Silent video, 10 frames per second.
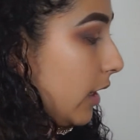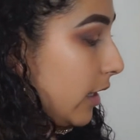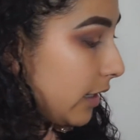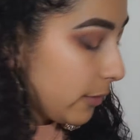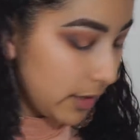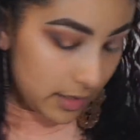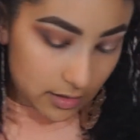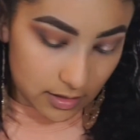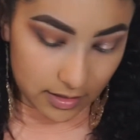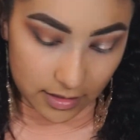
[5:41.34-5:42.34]
And now what I
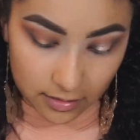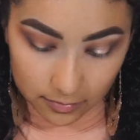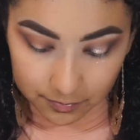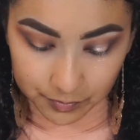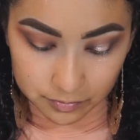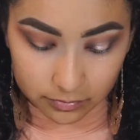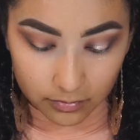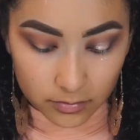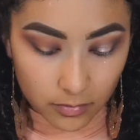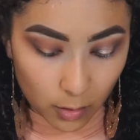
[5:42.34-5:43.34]
did
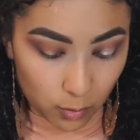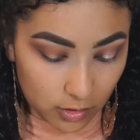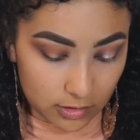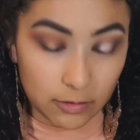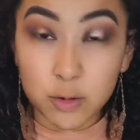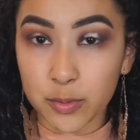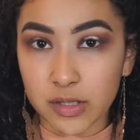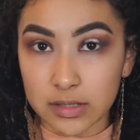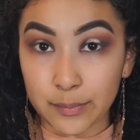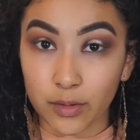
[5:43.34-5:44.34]
was, that was pretty
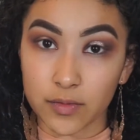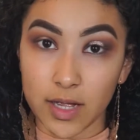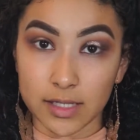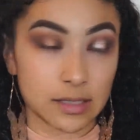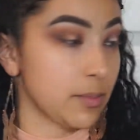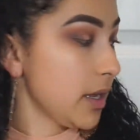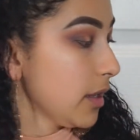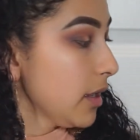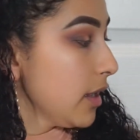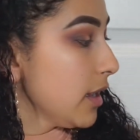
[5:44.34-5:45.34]
simple if you ask me.
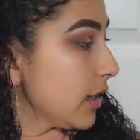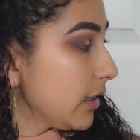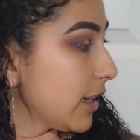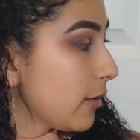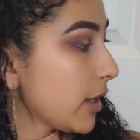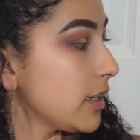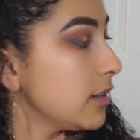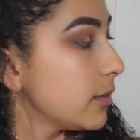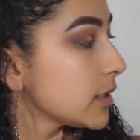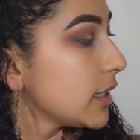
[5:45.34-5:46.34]
Now what I
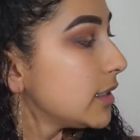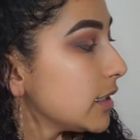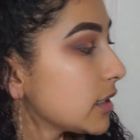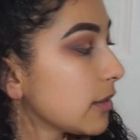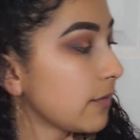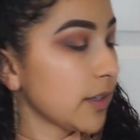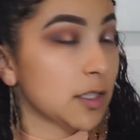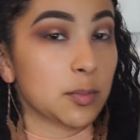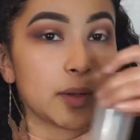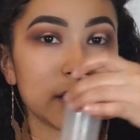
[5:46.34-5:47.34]
did was I took some
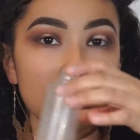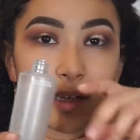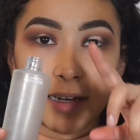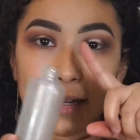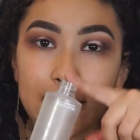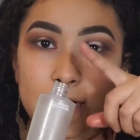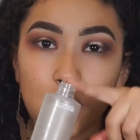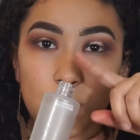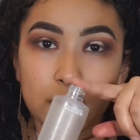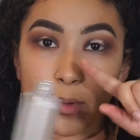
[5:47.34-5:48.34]
Fix Plus, and I had to
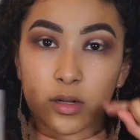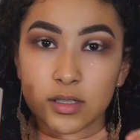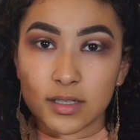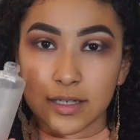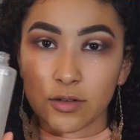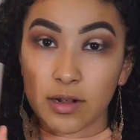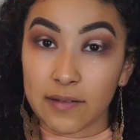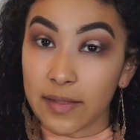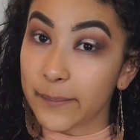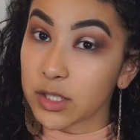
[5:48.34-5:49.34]
open the box because I don't
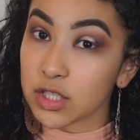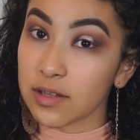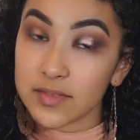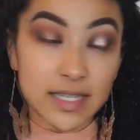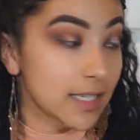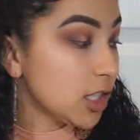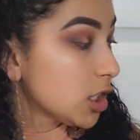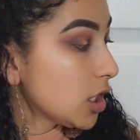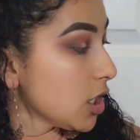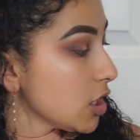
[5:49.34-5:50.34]
have that much left in here.
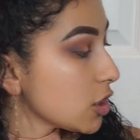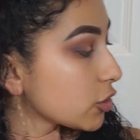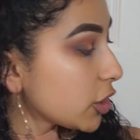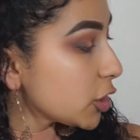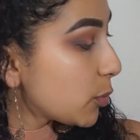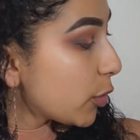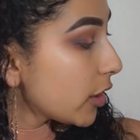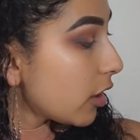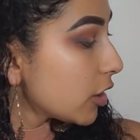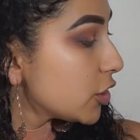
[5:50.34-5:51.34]
So I just poured
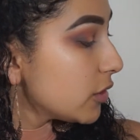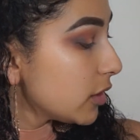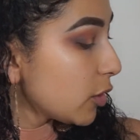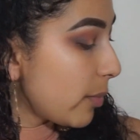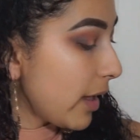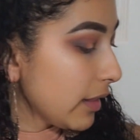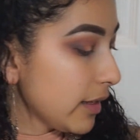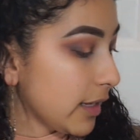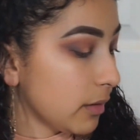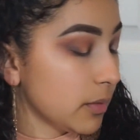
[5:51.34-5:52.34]
it onto a little palette,
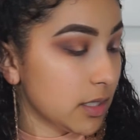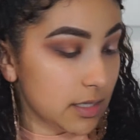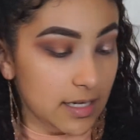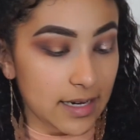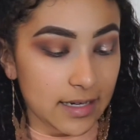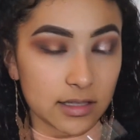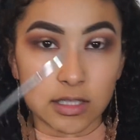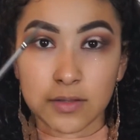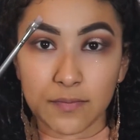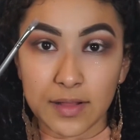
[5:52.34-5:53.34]
and I'm going to take
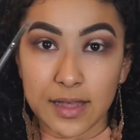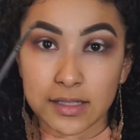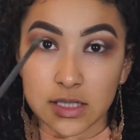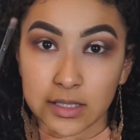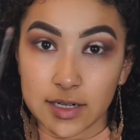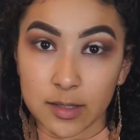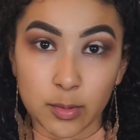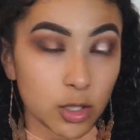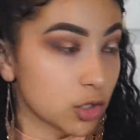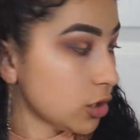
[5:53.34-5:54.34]
this flat synthetic
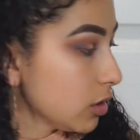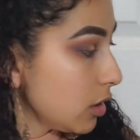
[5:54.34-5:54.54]
brush.